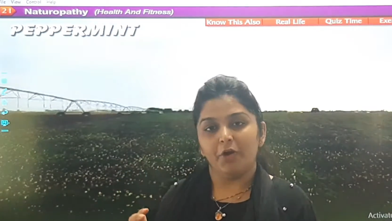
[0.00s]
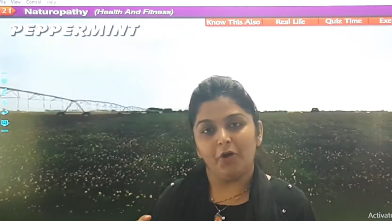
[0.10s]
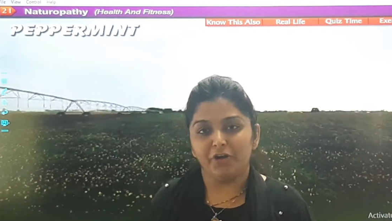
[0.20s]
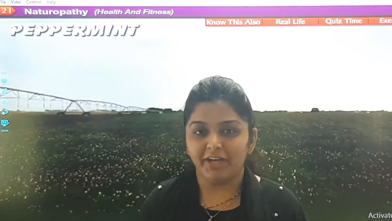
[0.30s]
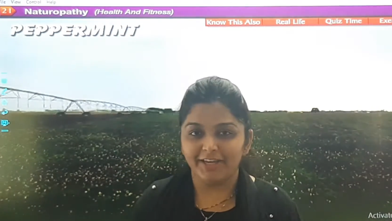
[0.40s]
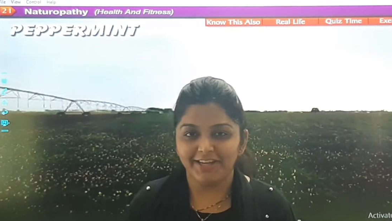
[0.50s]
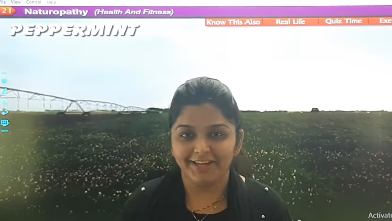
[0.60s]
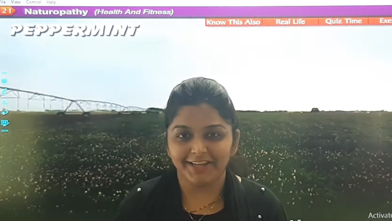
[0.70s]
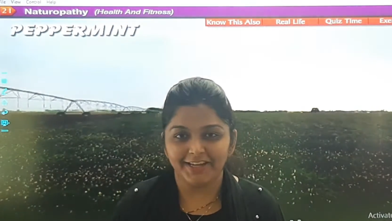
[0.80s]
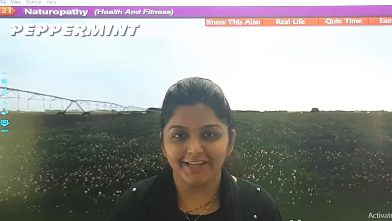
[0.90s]
Okay,
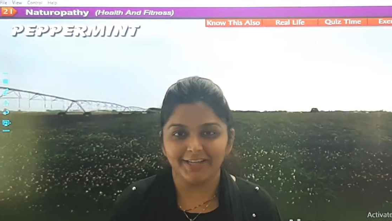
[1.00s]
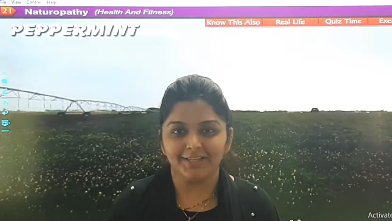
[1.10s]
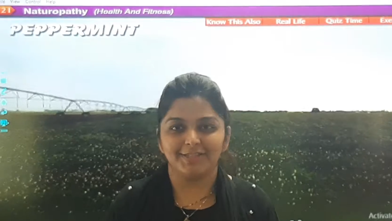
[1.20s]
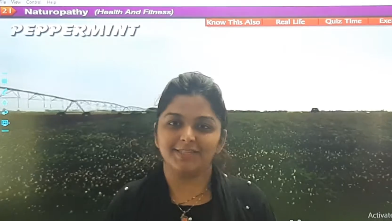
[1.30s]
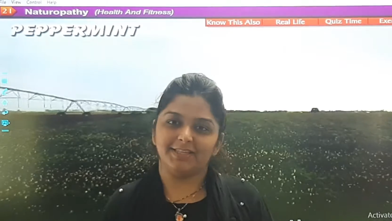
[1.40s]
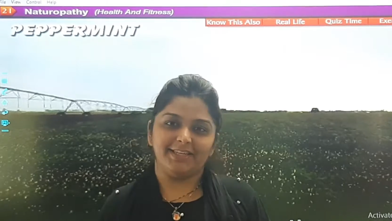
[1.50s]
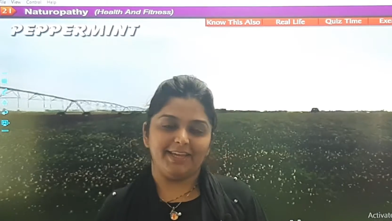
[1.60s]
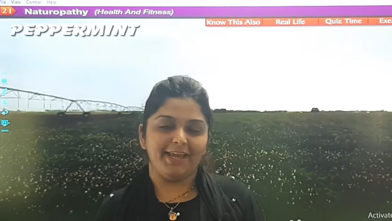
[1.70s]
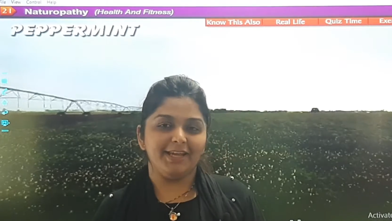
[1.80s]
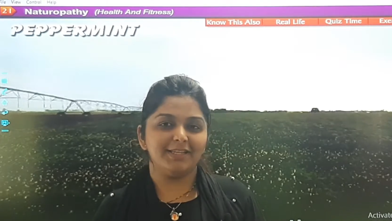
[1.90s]
dear kids?
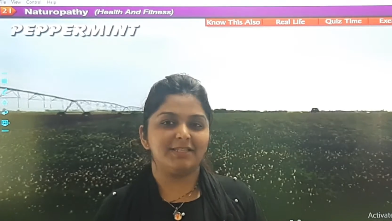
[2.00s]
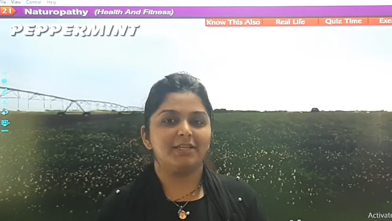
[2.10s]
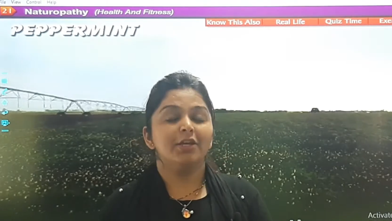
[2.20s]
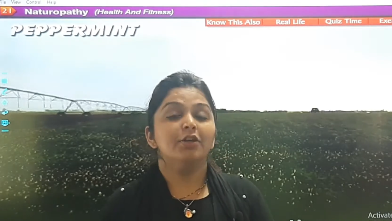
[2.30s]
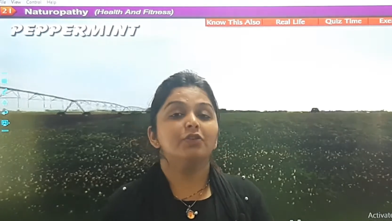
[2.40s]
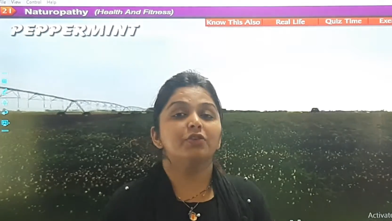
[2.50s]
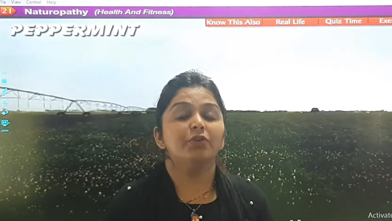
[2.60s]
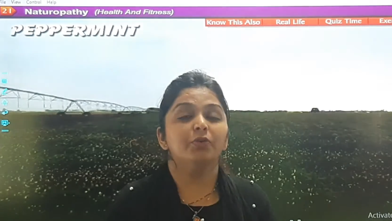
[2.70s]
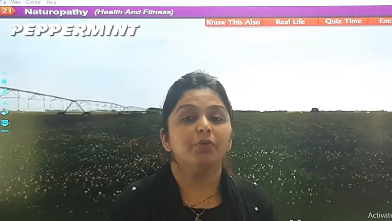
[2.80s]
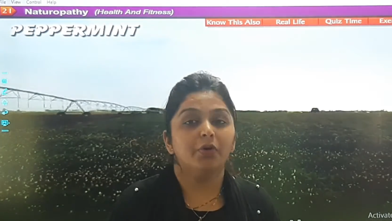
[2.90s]
Yes. So
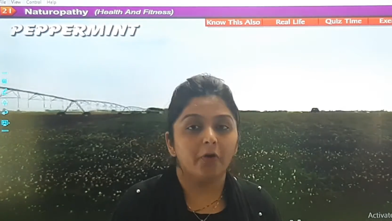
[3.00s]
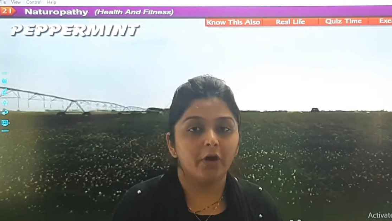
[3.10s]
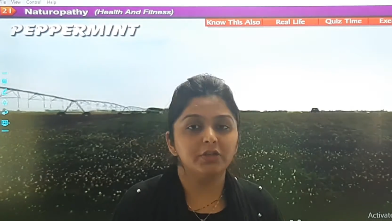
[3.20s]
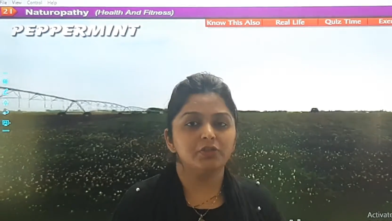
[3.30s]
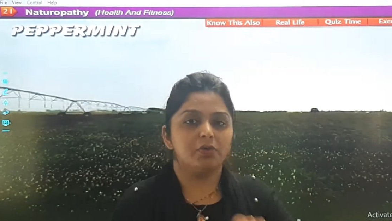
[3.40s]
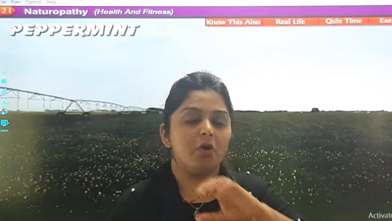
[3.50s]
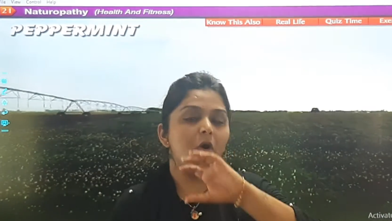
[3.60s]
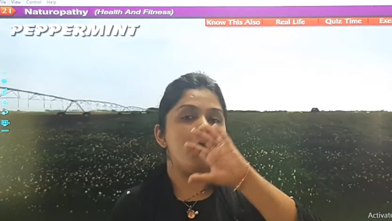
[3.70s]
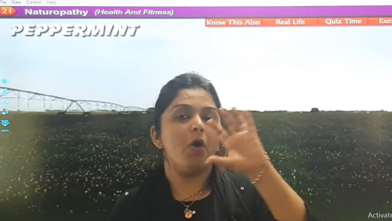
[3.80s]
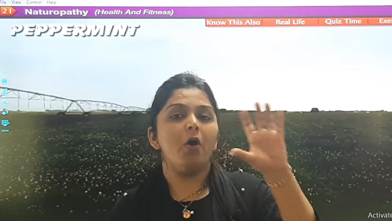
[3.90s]
you got
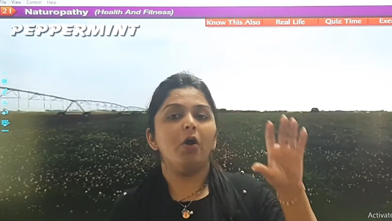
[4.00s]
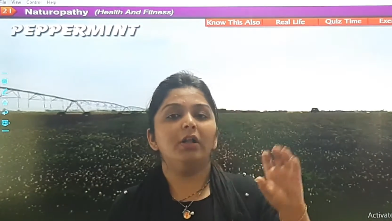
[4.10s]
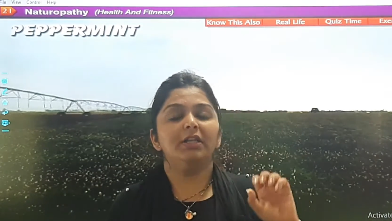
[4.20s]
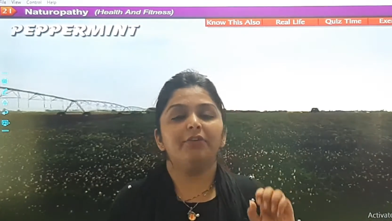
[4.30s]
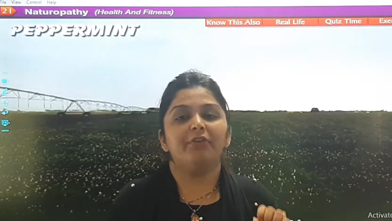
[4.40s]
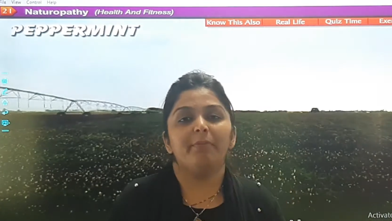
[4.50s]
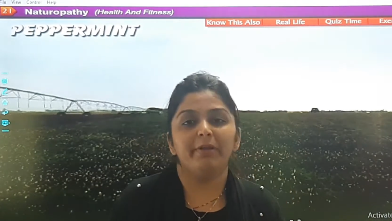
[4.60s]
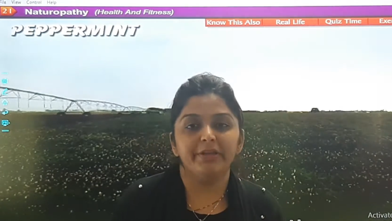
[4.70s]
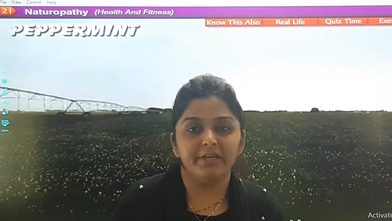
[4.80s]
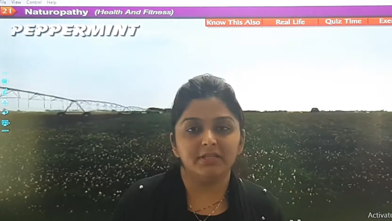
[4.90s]
all the
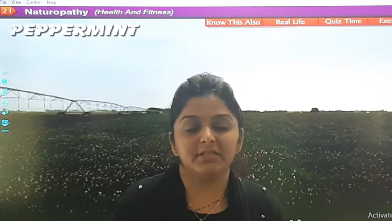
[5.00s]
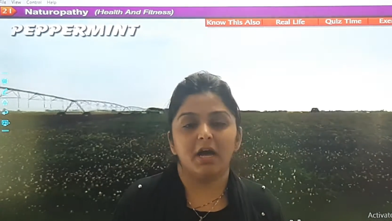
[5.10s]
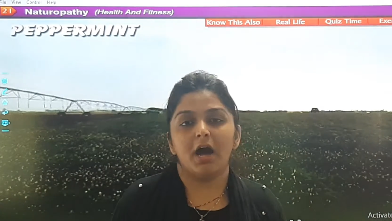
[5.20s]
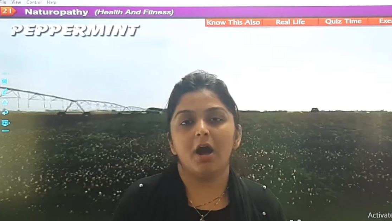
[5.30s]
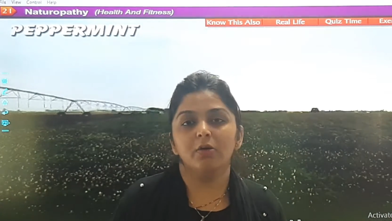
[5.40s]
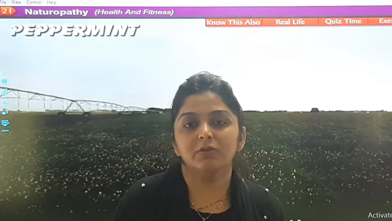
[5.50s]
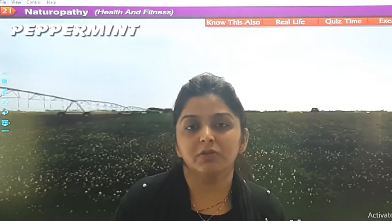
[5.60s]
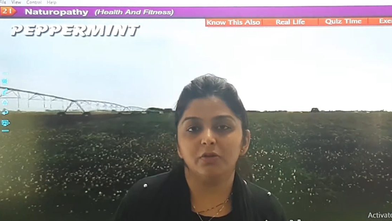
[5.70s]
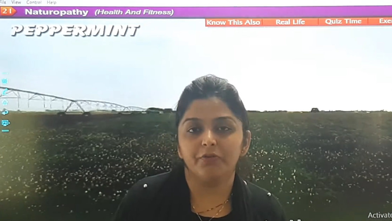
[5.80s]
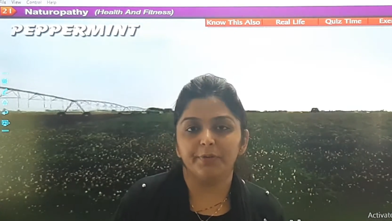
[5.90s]
remedies, the
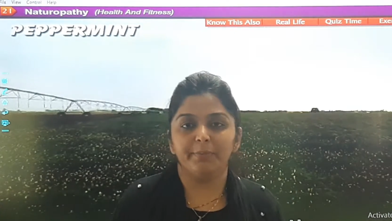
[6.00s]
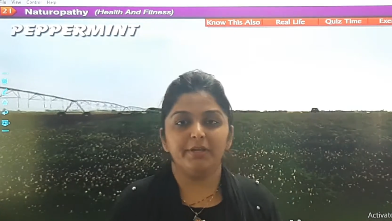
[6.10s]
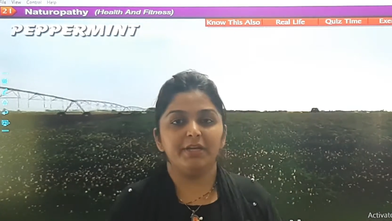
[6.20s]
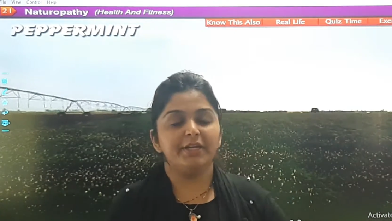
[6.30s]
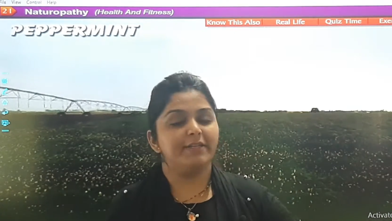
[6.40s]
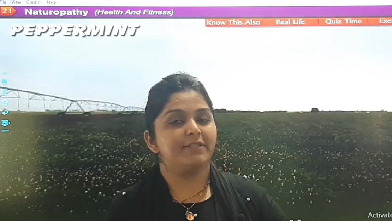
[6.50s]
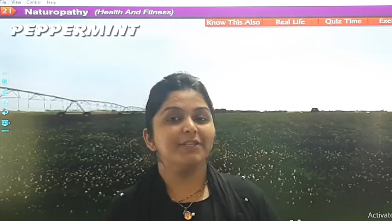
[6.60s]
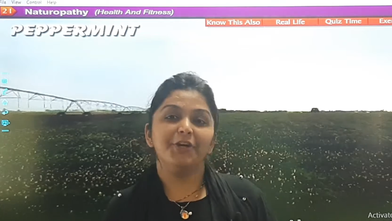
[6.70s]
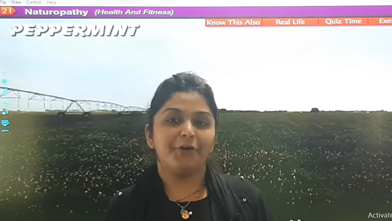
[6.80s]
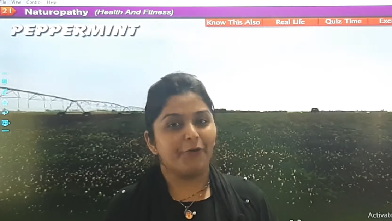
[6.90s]
household
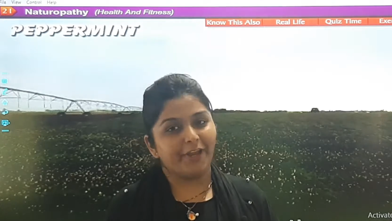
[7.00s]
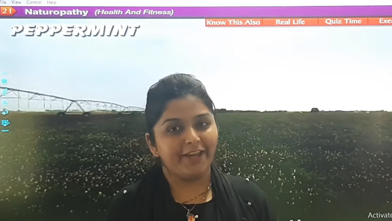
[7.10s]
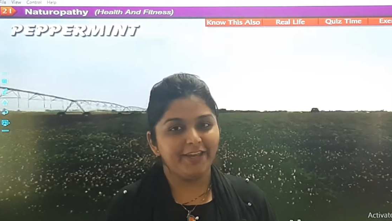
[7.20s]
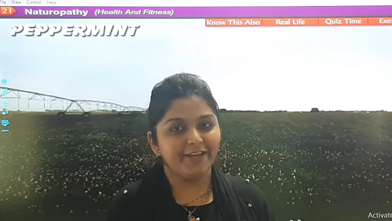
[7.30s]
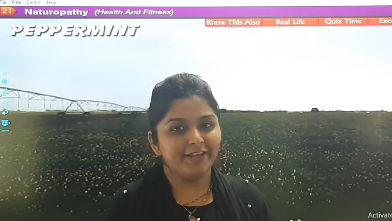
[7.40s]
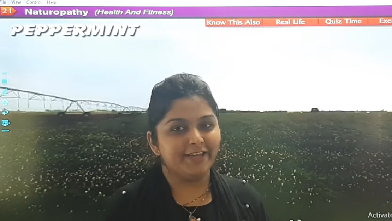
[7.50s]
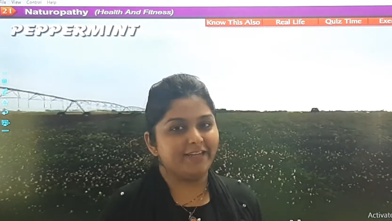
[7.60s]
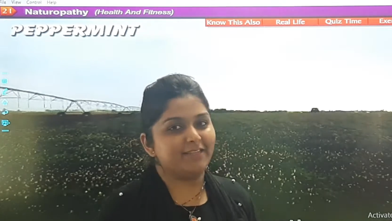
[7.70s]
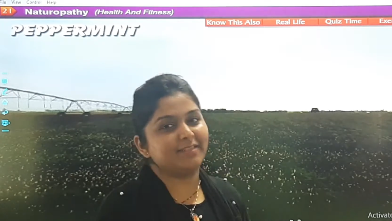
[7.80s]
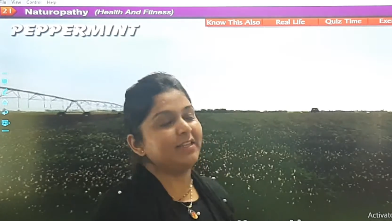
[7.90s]
remedies. Okay, dear
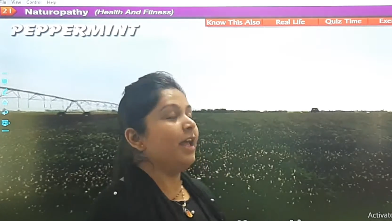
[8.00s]
kids?